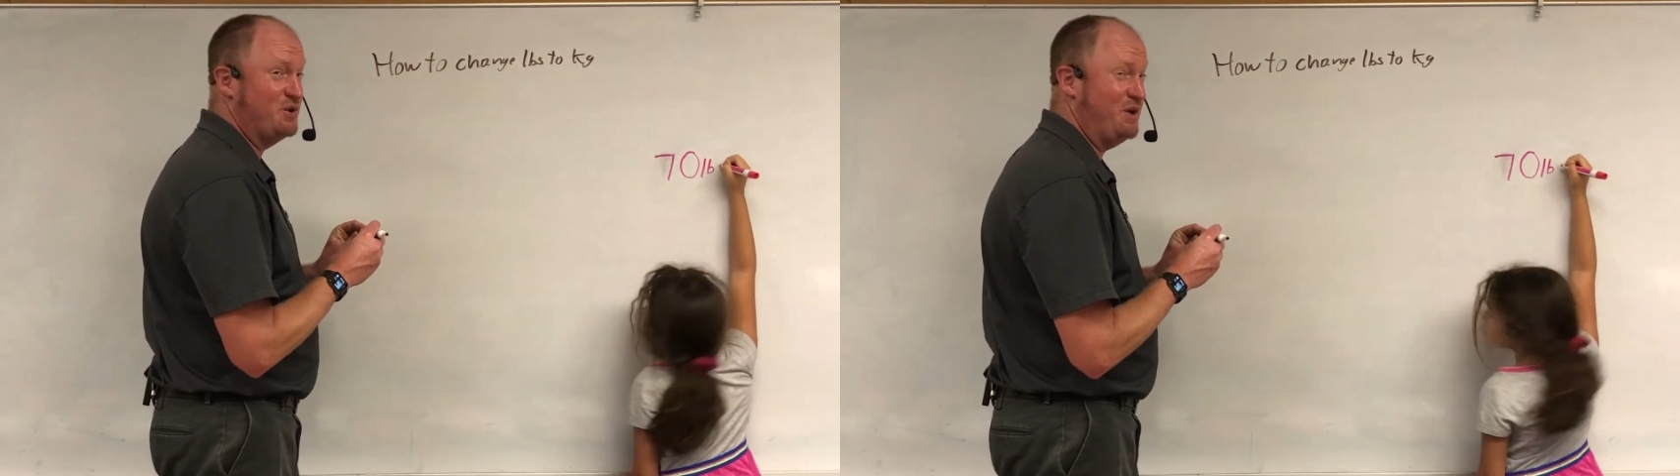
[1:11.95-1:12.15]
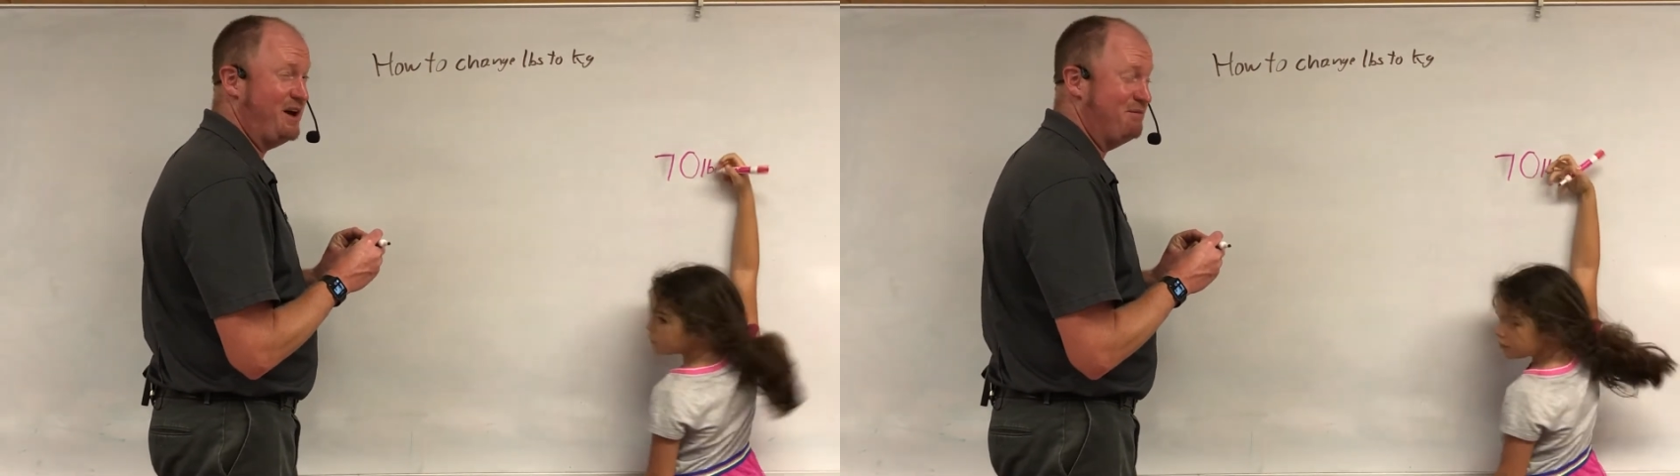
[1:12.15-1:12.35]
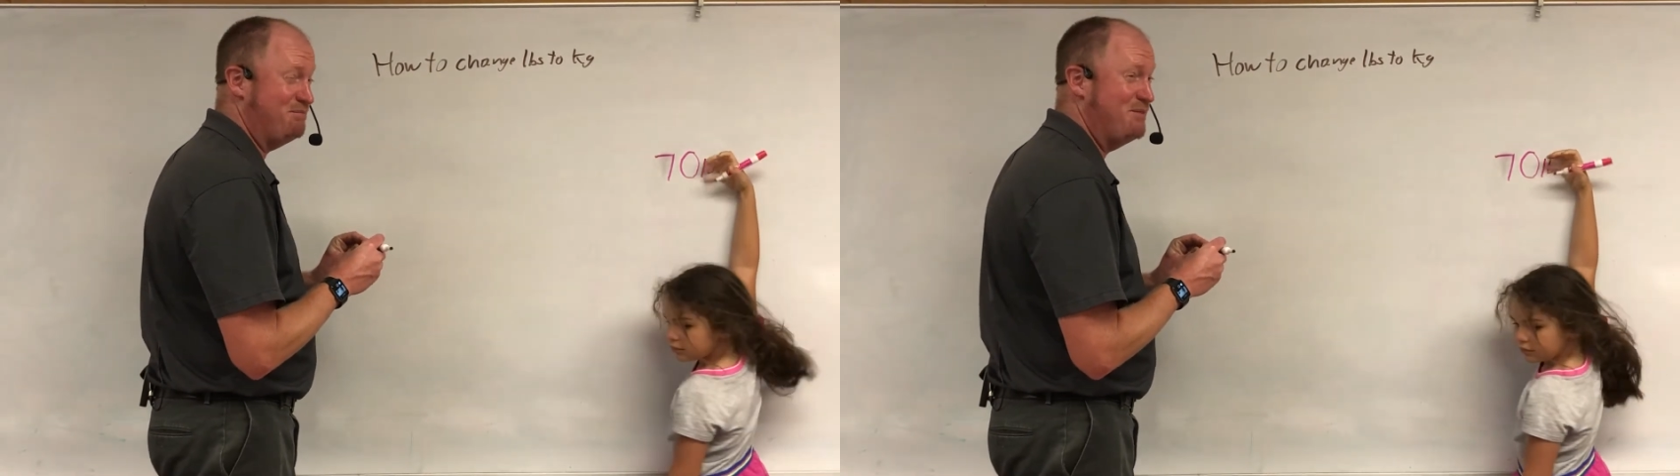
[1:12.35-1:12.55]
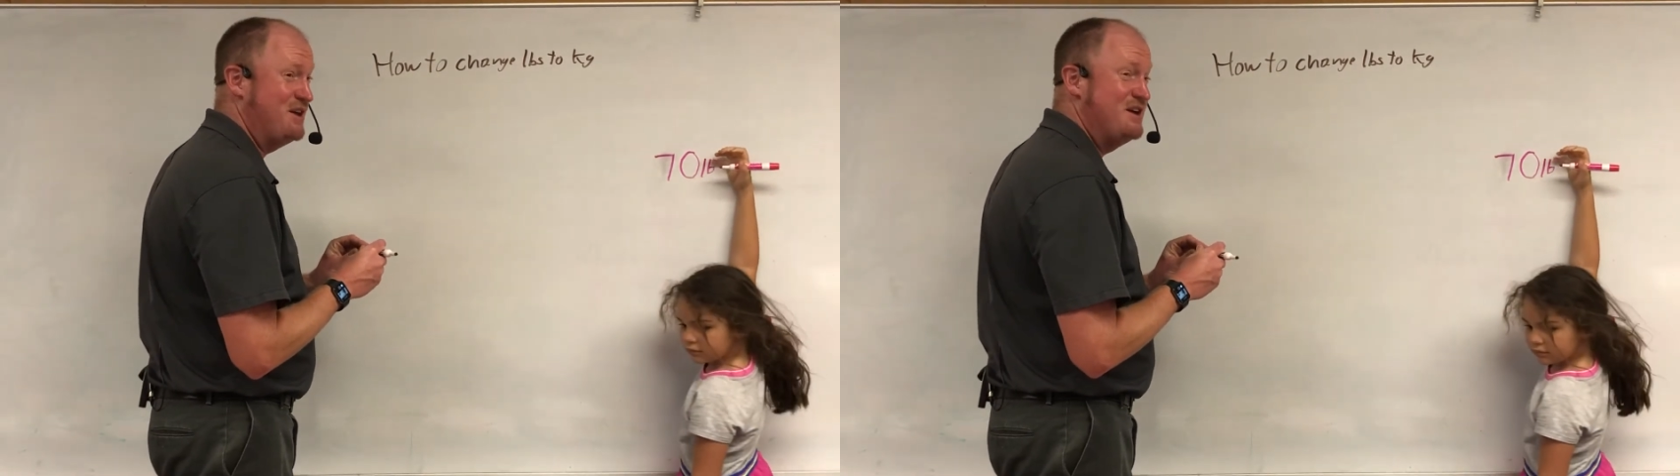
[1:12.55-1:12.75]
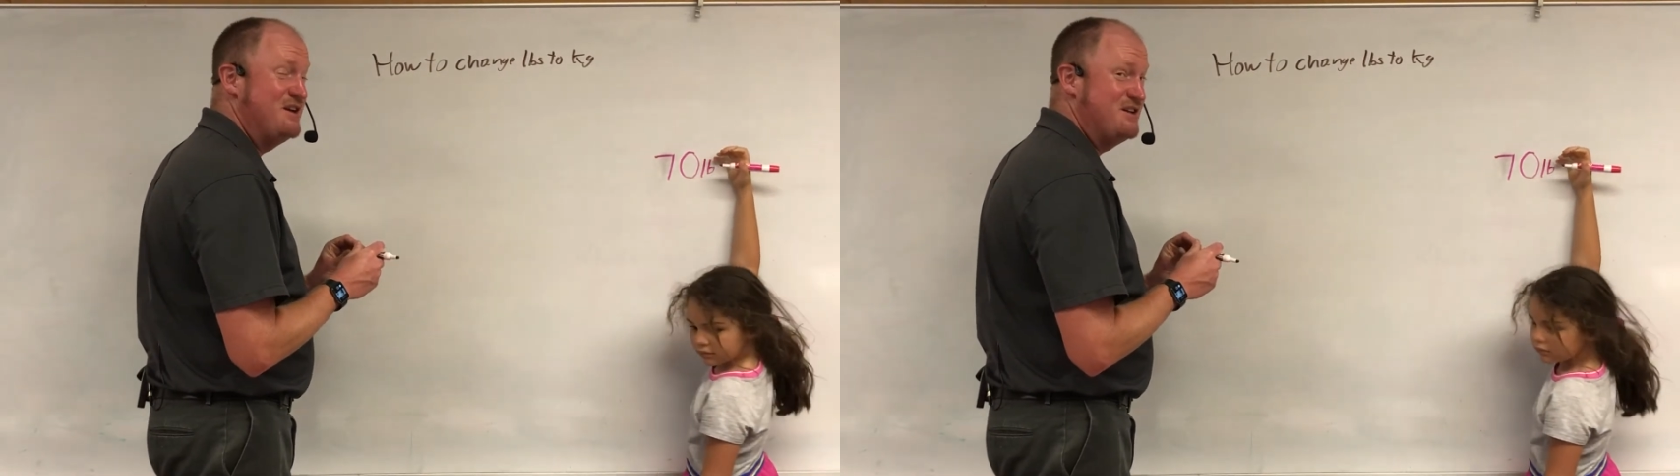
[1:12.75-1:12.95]
We got
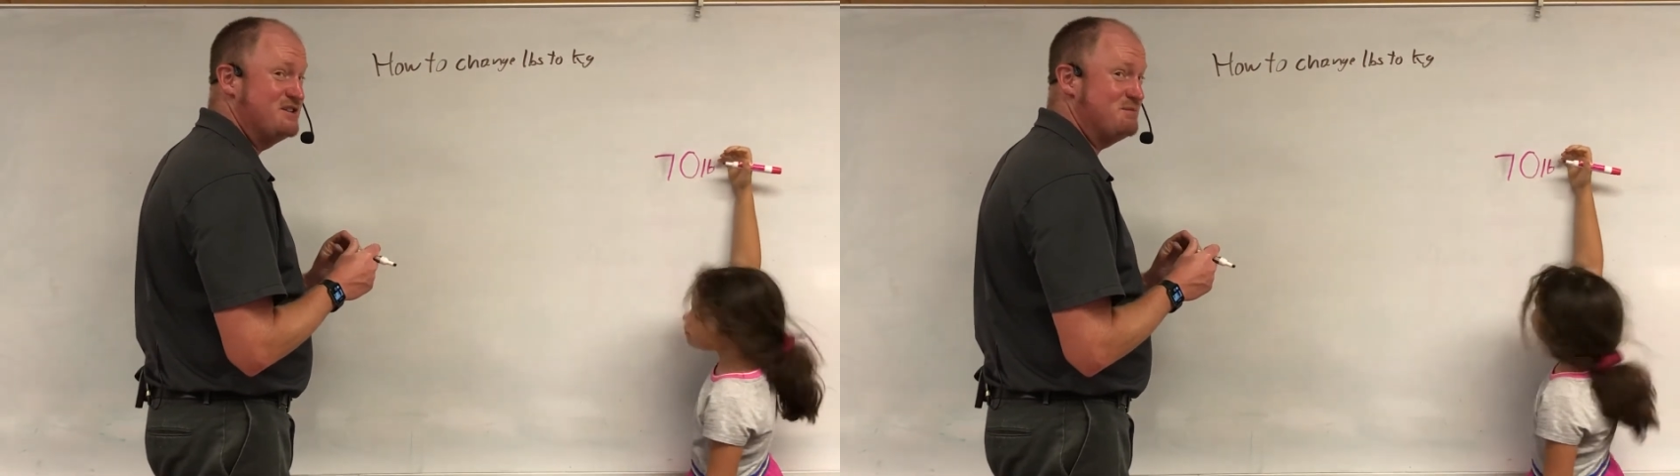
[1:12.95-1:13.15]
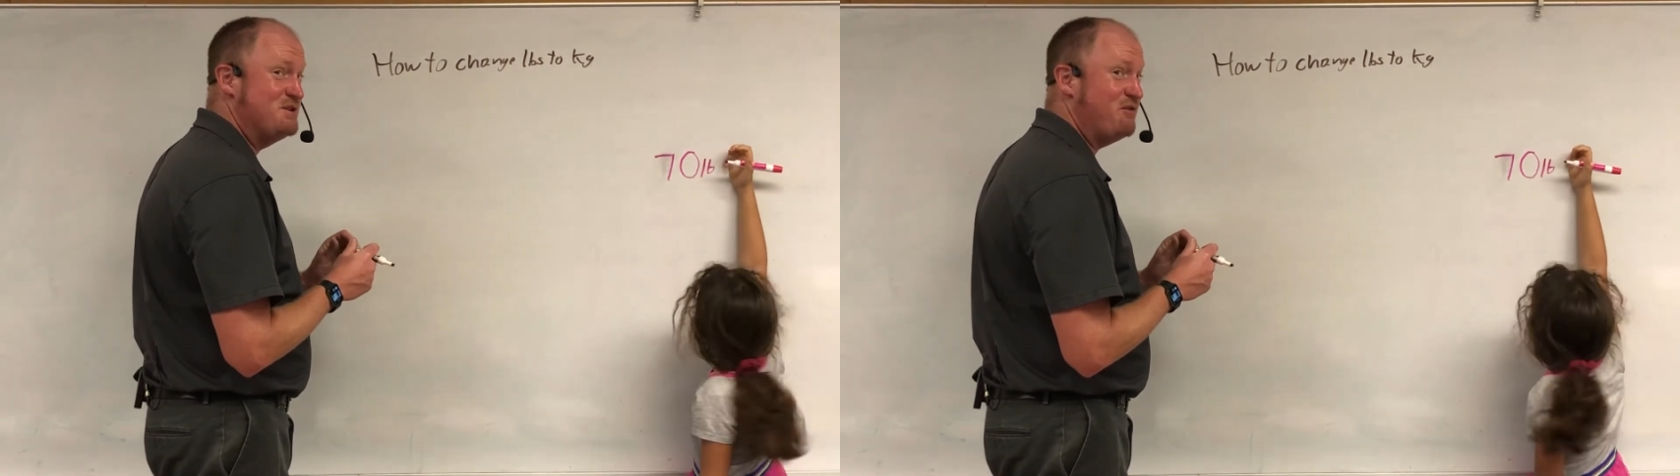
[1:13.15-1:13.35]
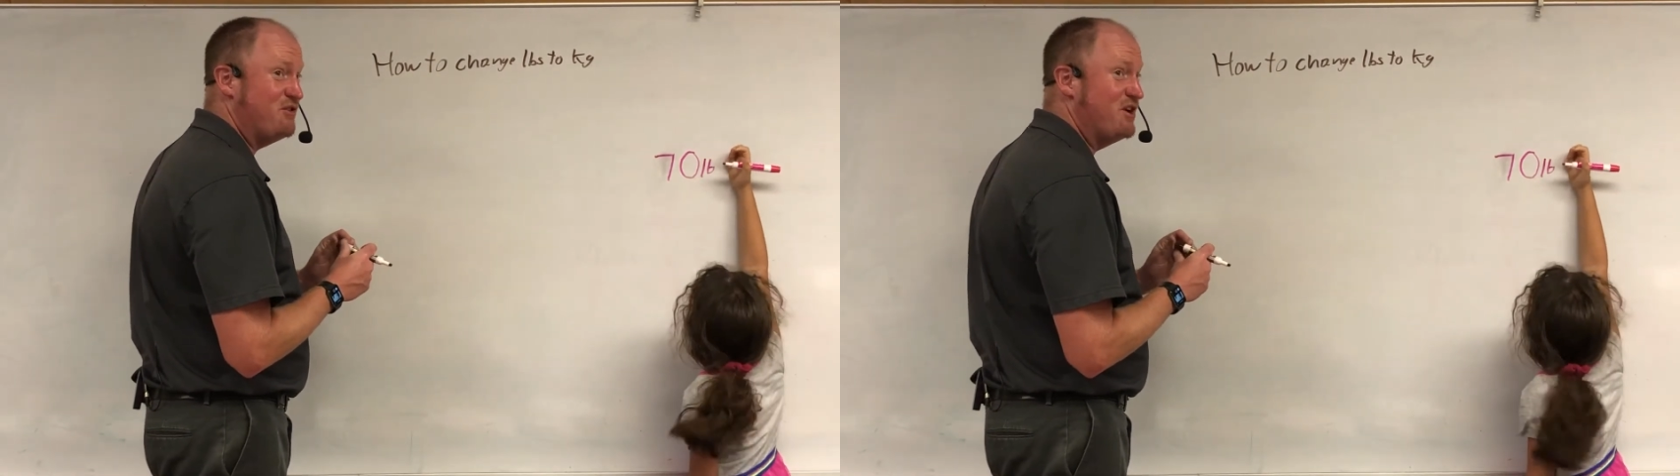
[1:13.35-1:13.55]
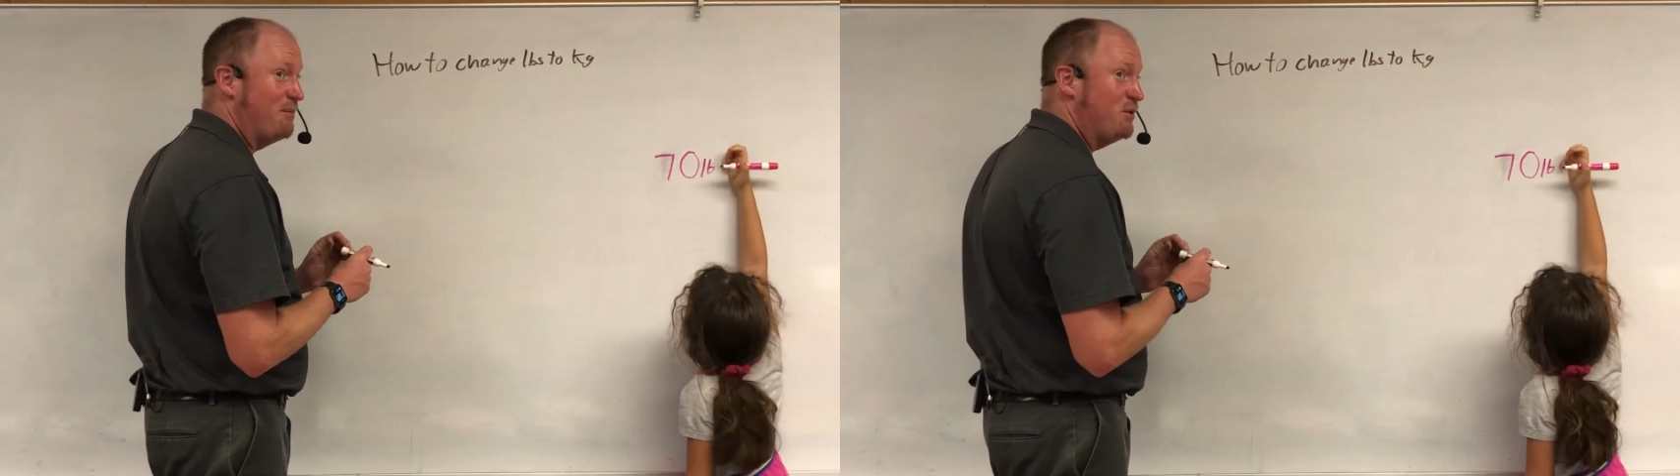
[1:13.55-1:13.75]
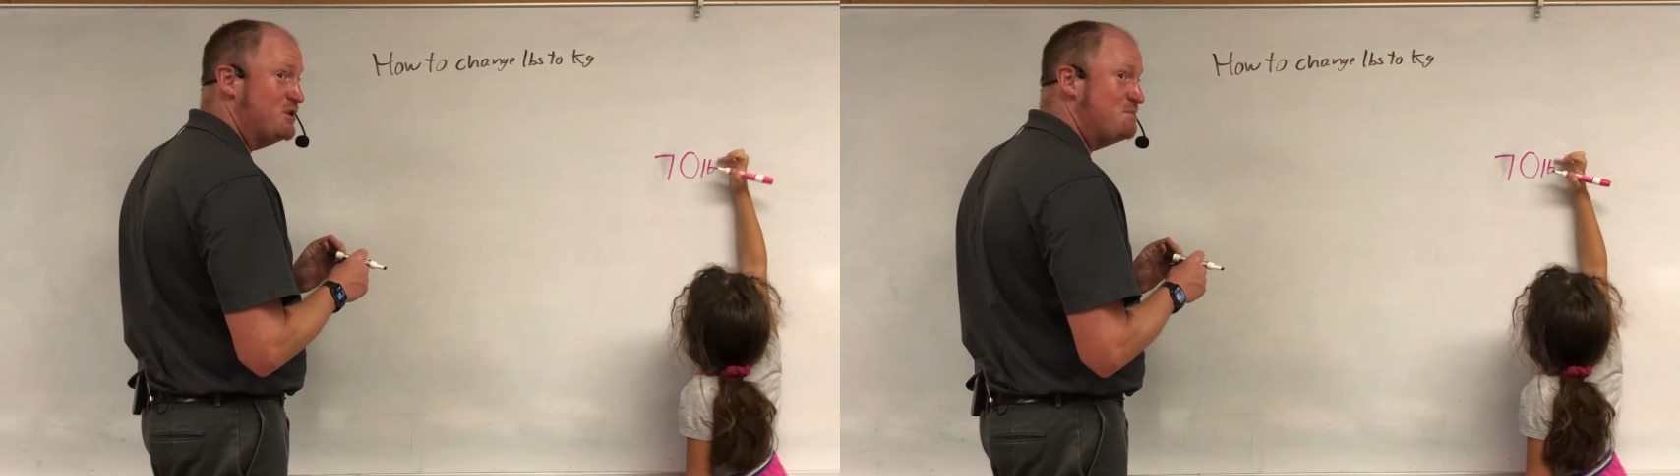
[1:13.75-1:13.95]
some different numbers,